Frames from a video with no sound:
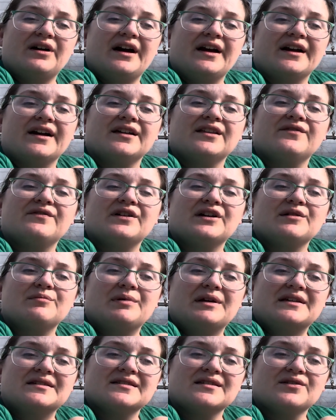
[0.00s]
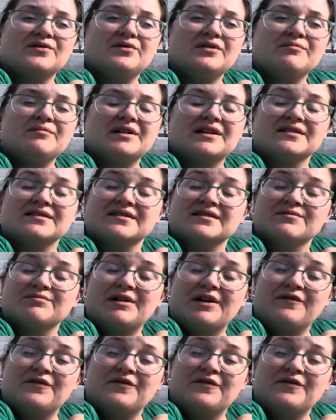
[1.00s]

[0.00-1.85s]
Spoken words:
I got a very basic one because it's my